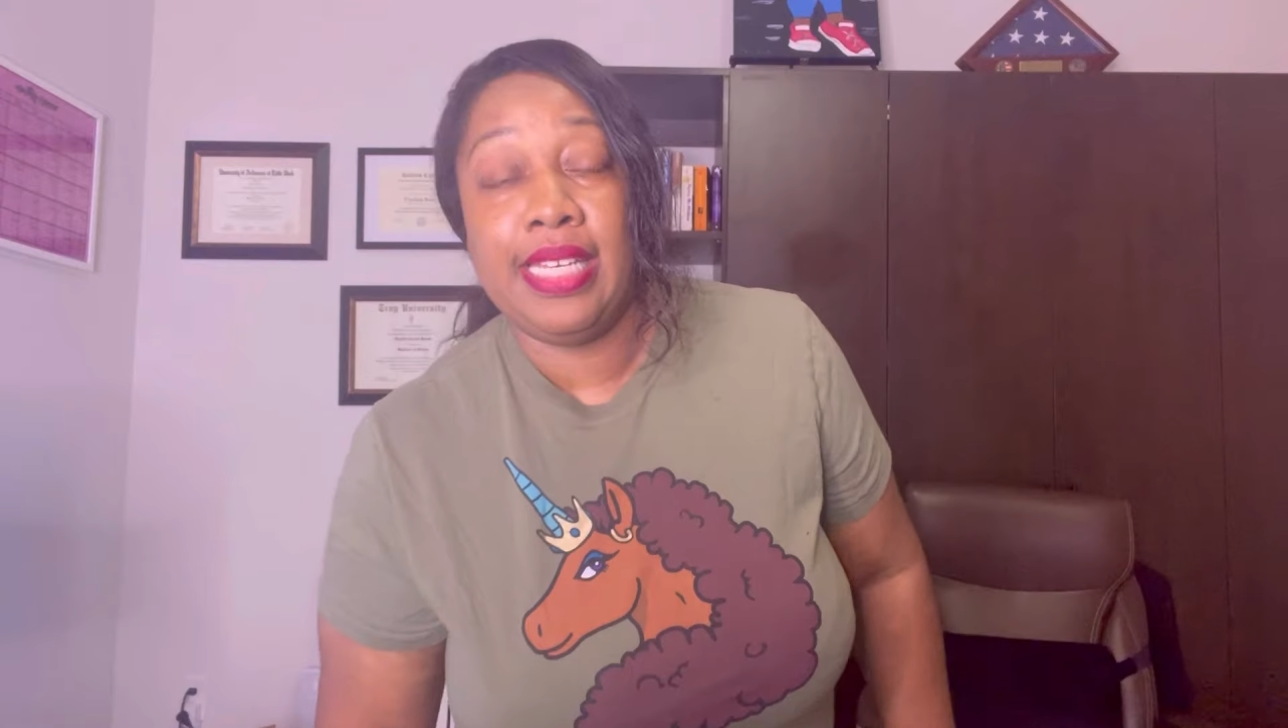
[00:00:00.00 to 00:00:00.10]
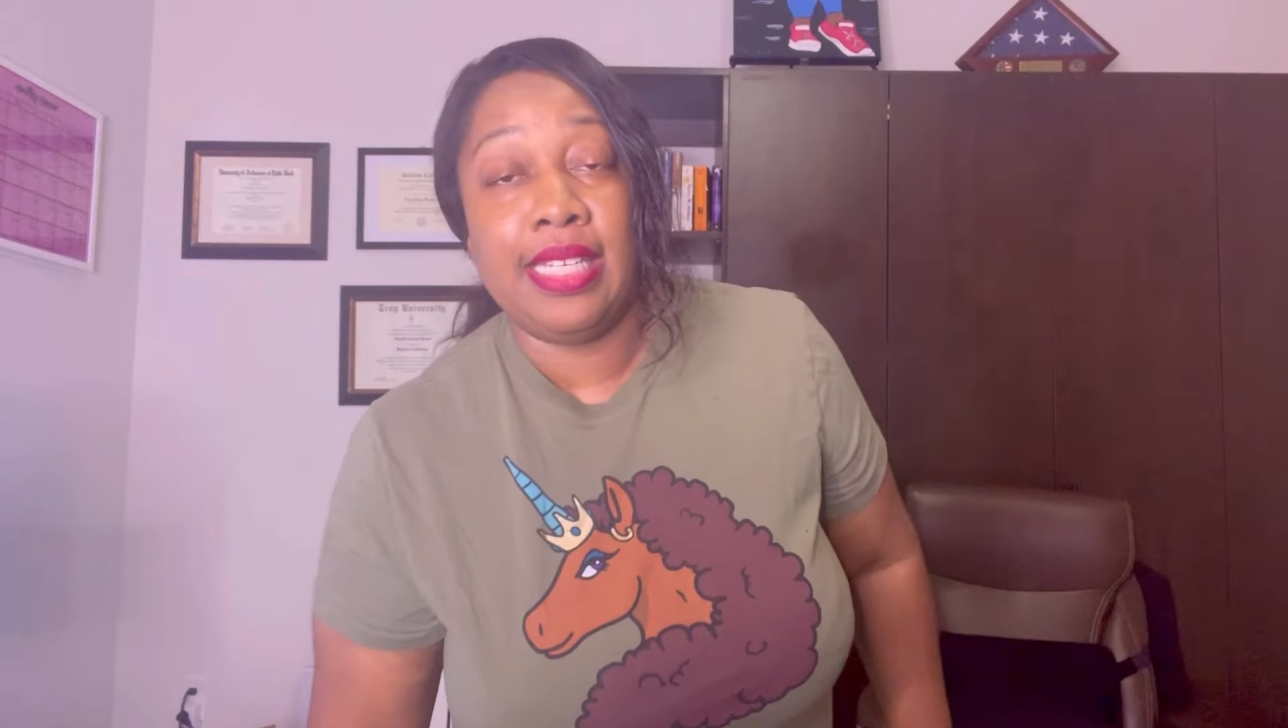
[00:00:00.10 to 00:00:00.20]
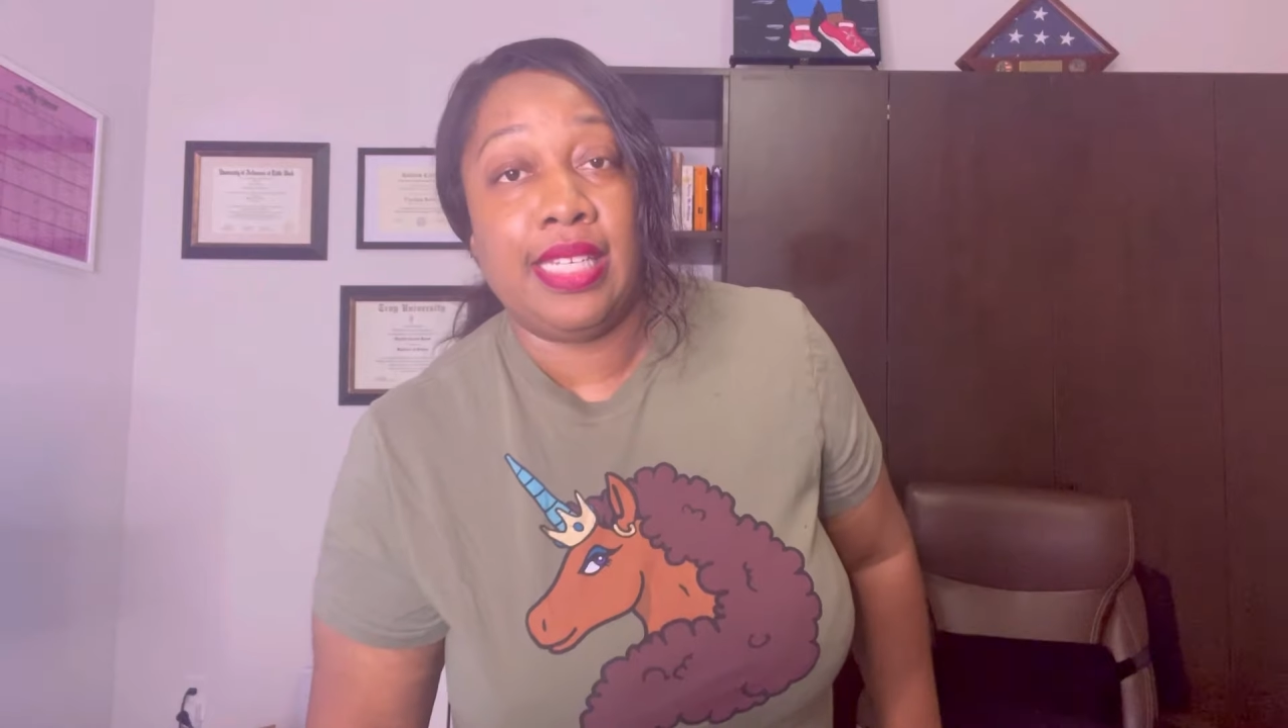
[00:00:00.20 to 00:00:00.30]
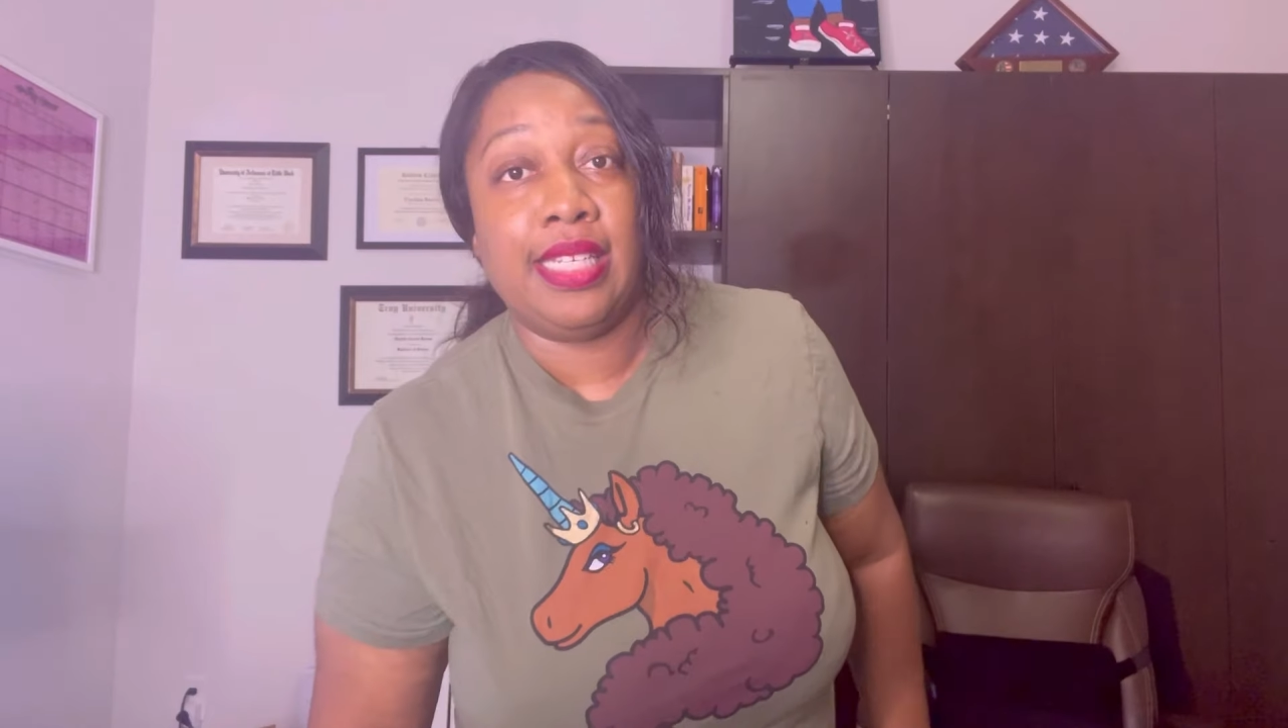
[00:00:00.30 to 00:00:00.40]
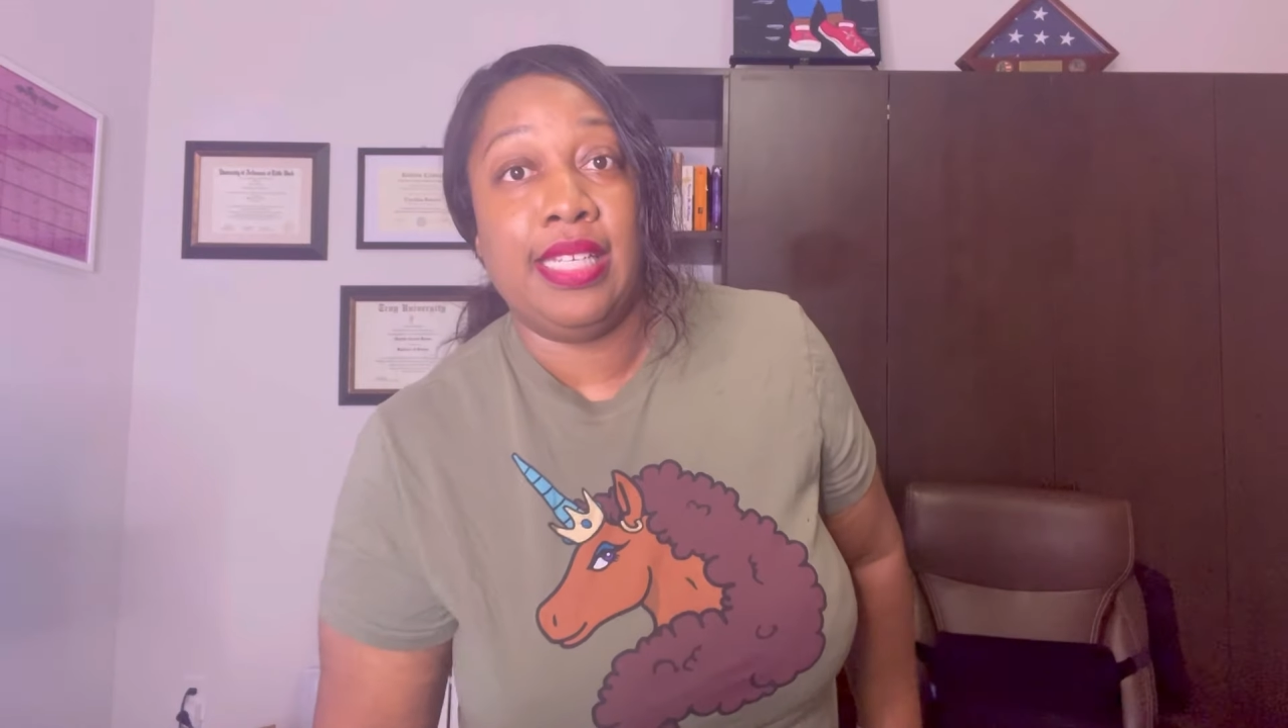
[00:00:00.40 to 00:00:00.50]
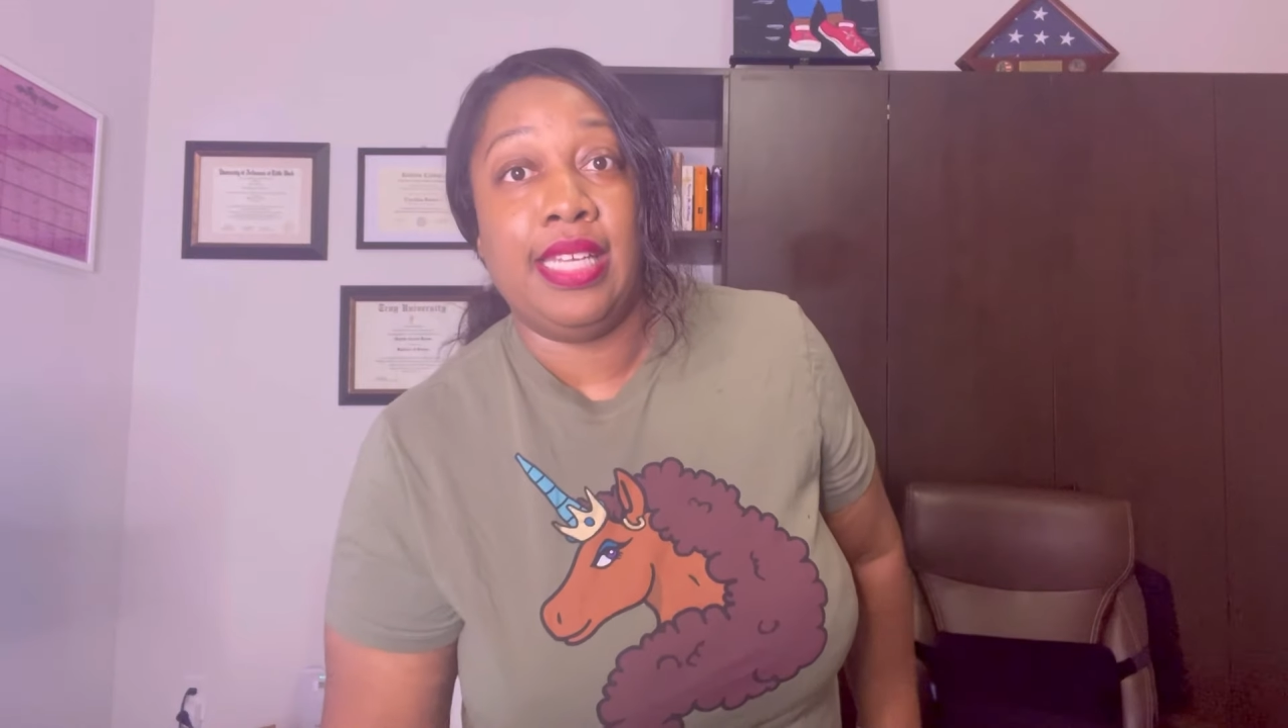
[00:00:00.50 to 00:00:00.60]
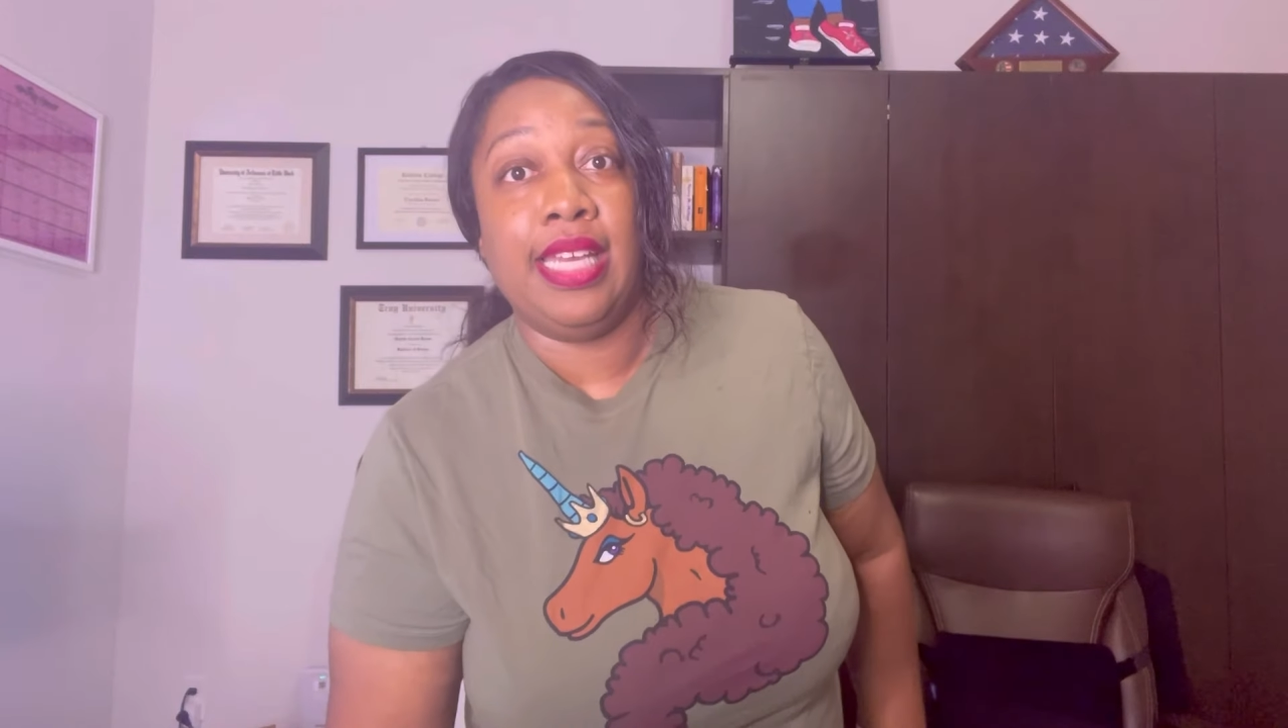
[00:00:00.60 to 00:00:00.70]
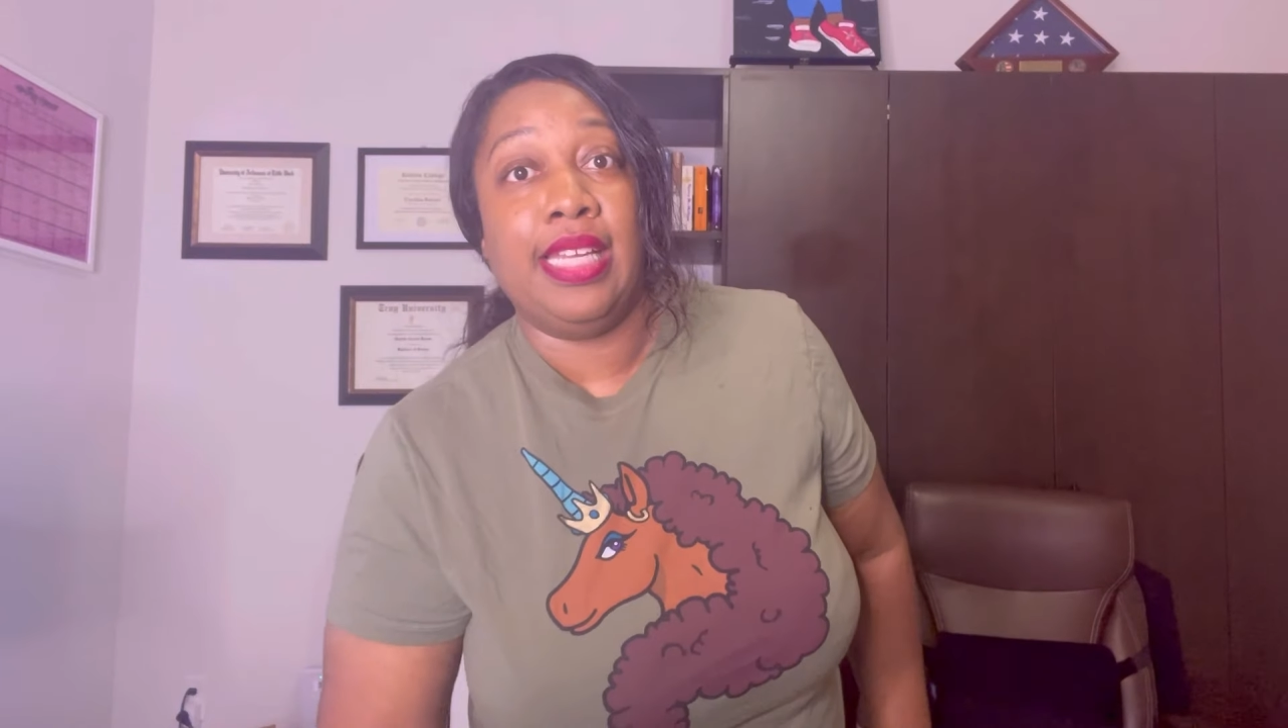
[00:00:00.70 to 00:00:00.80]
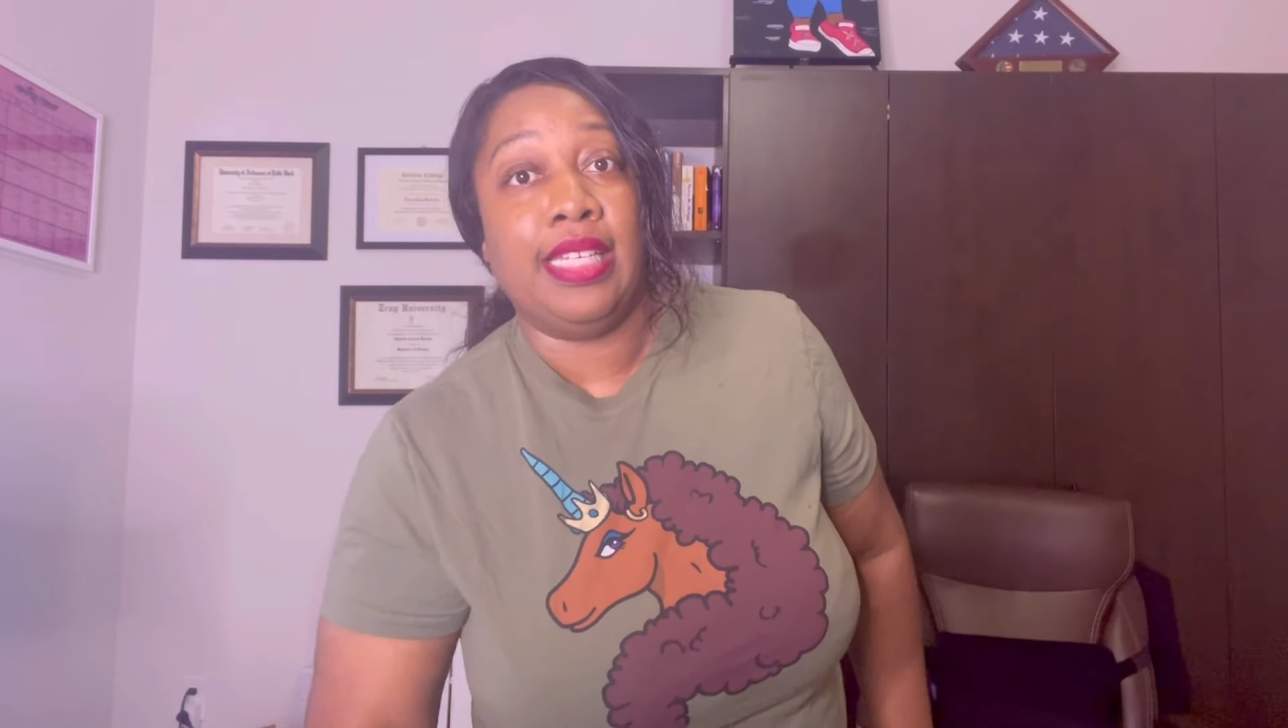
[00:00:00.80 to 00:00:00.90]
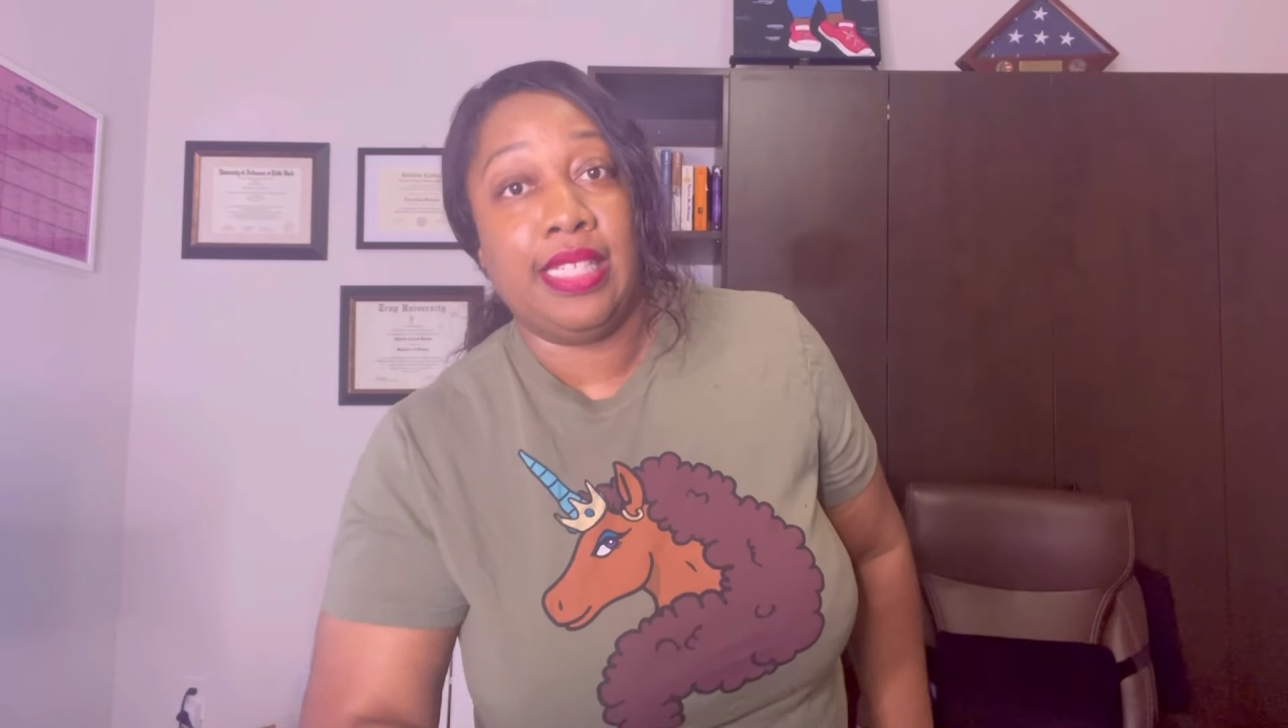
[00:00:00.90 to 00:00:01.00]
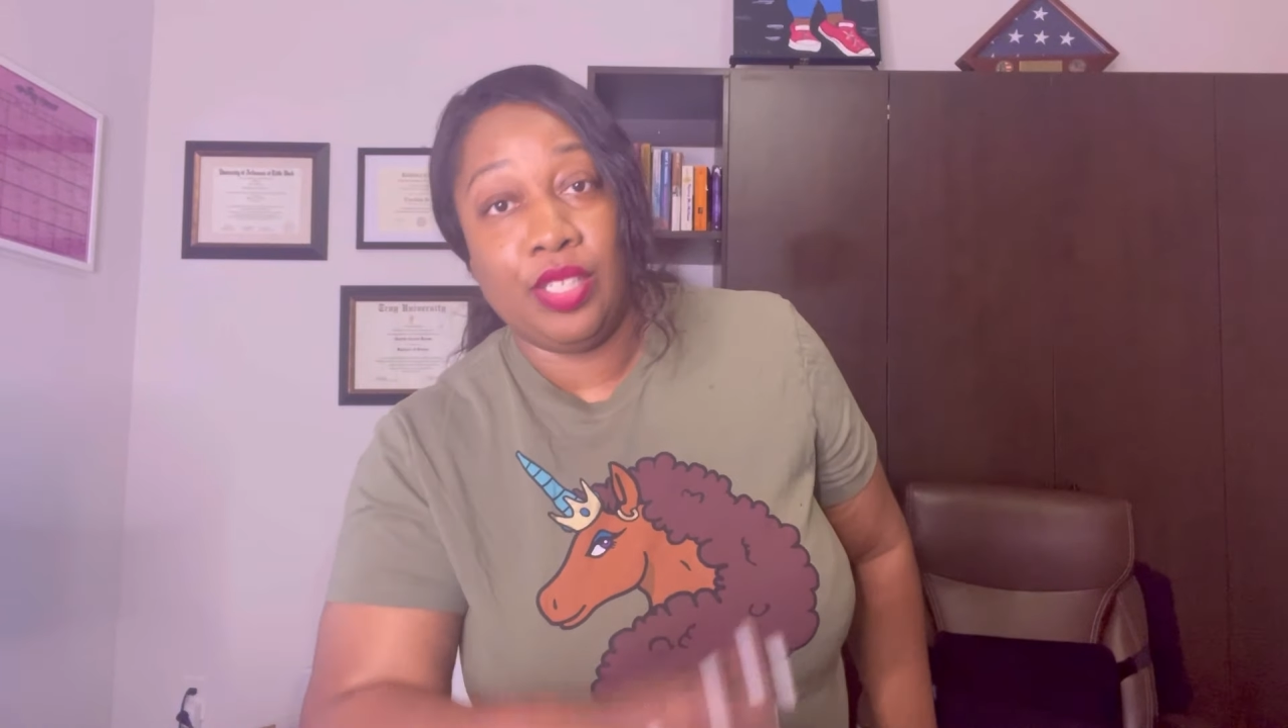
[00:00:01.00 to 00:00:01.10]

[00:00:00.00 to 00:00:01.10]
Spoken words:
and